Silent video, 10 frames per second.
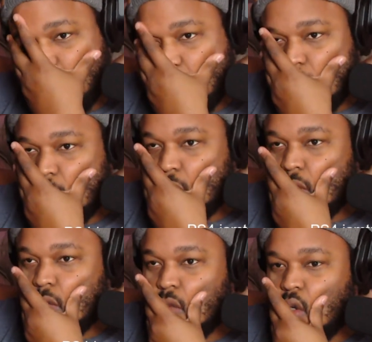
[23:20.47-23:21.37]

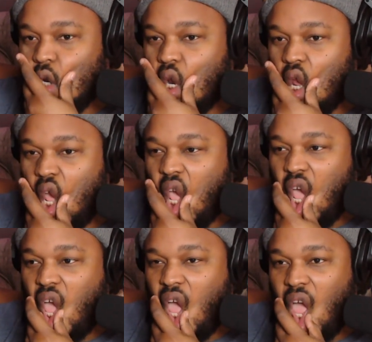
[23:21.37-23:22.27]

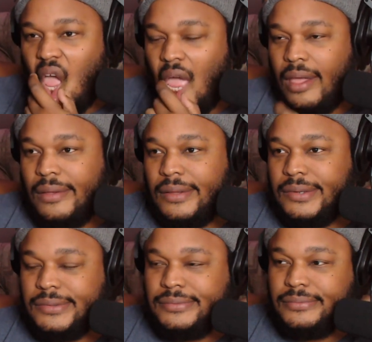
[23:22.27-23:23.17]

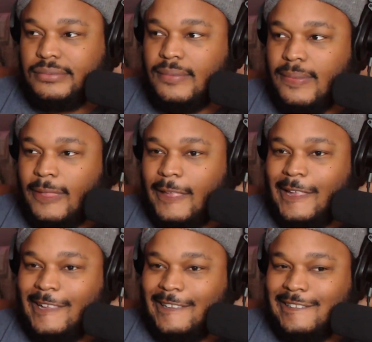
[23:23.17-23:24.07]

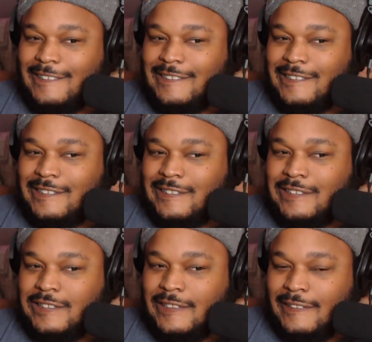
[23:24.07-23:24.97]

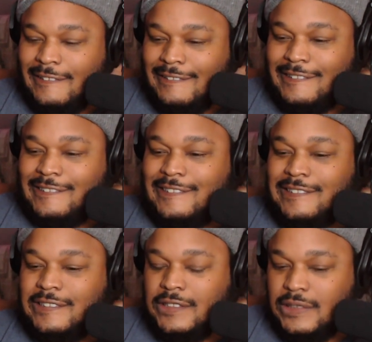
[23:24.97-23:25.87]

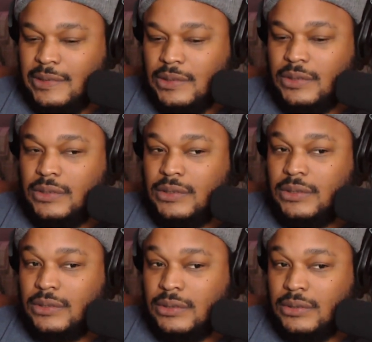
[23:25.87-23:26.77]

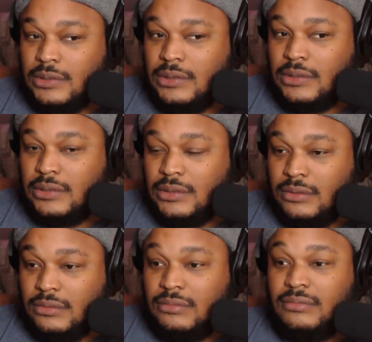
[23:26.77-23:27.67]

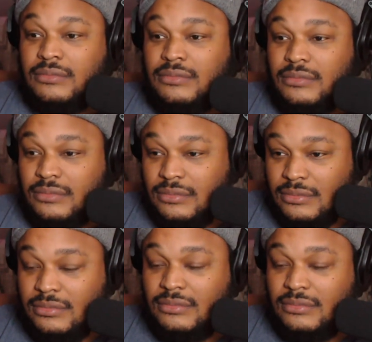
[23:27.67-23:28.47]
This person isn't speaking.